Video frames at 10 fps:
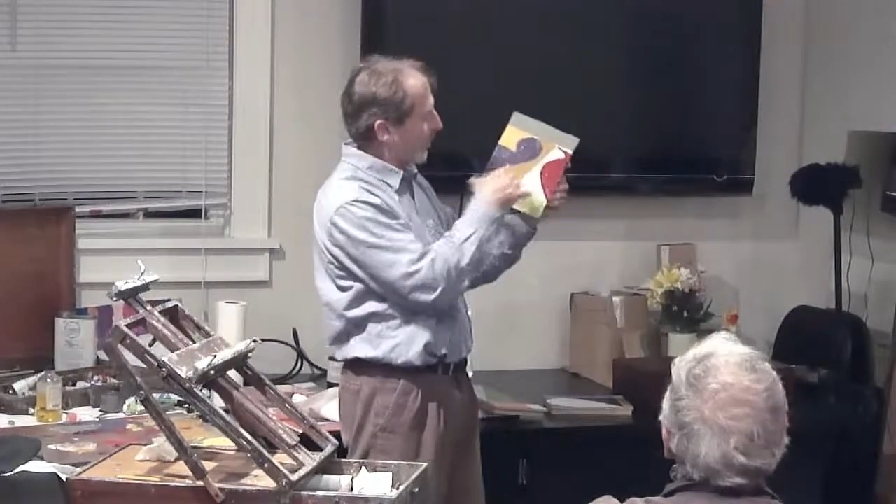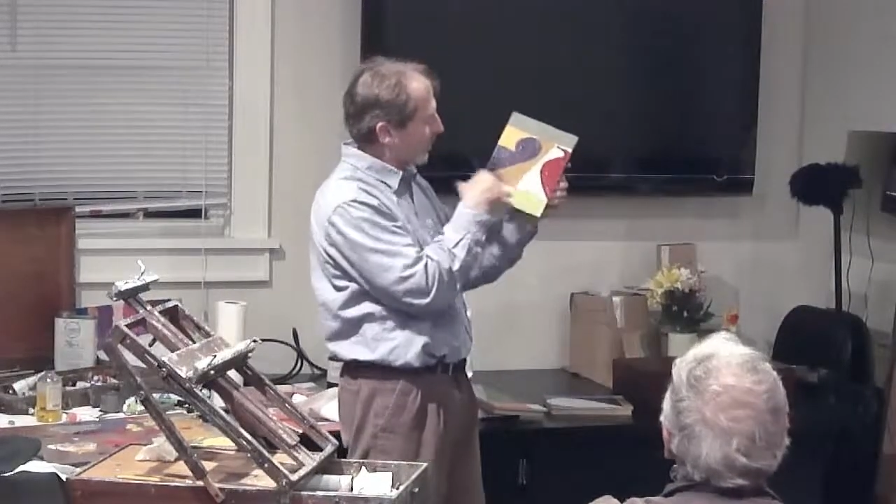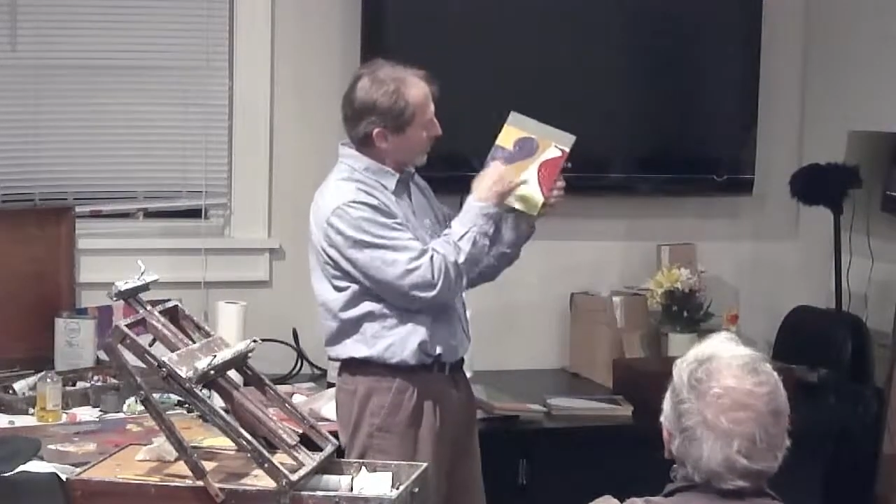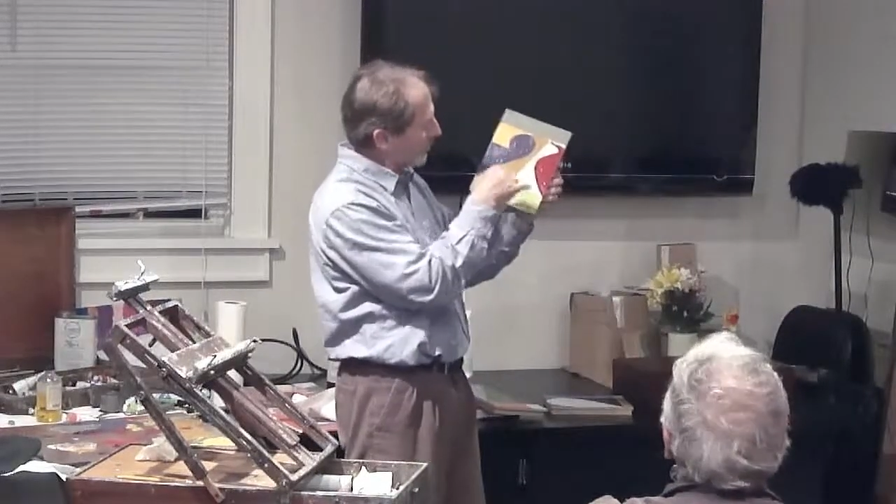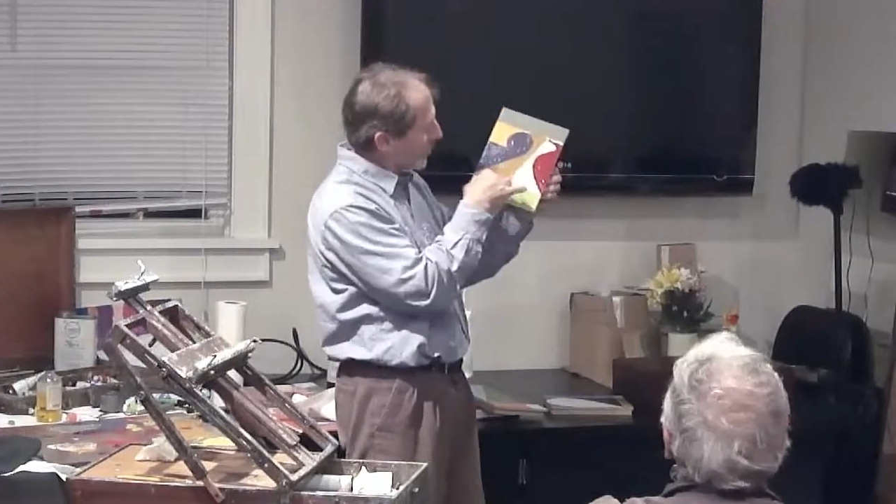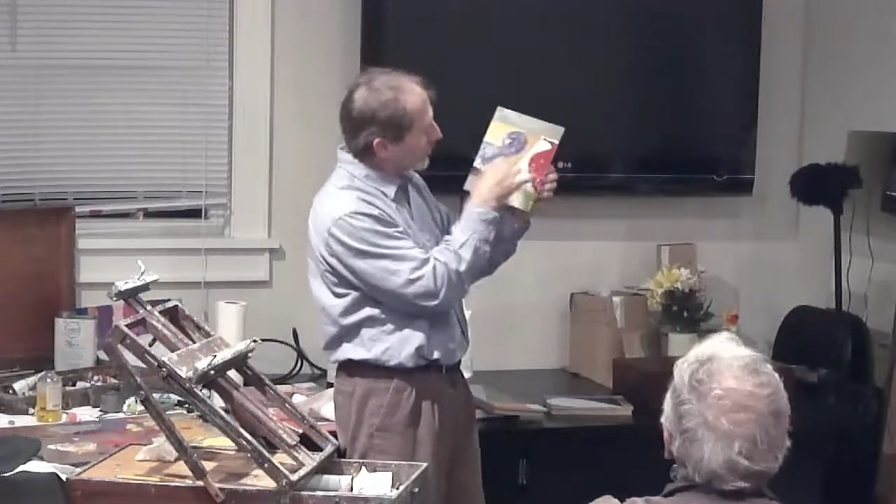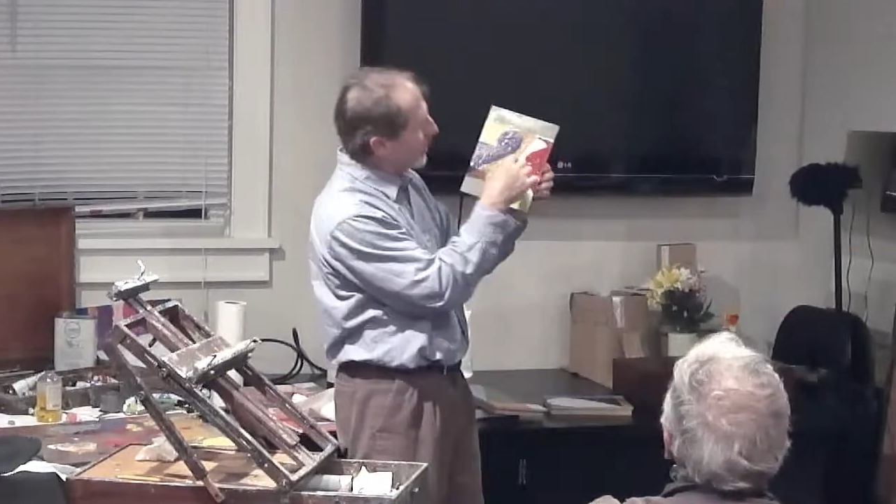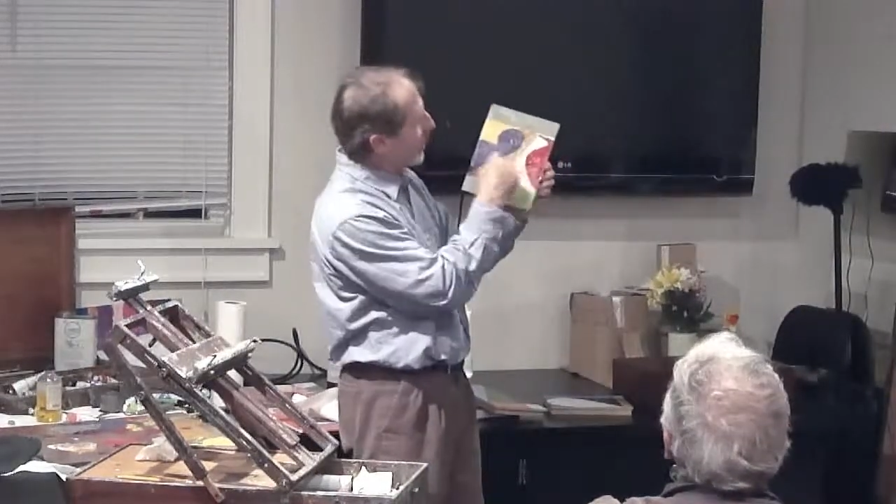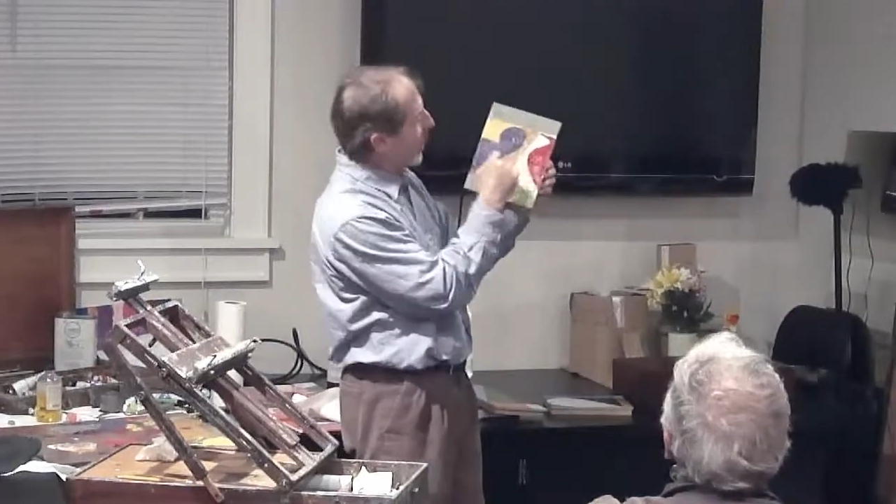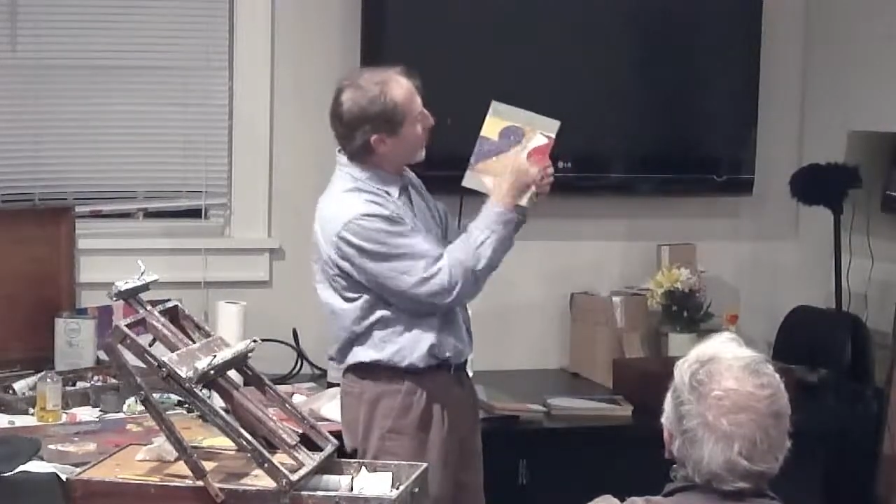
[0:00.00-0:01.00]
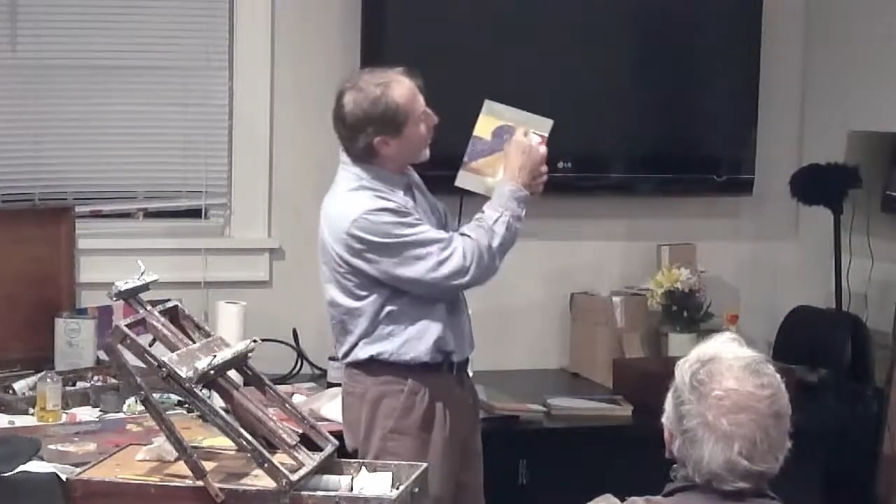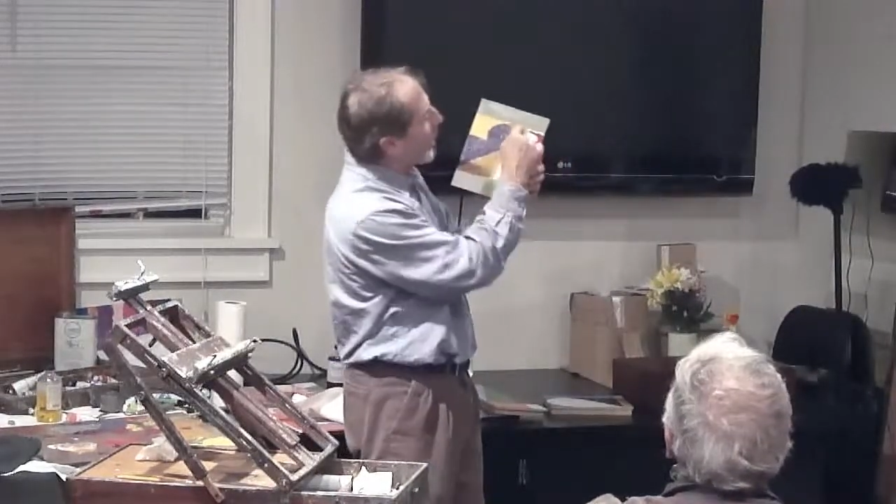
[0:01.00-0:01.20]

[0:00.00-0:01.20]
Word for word: they'll, they'll be, I'll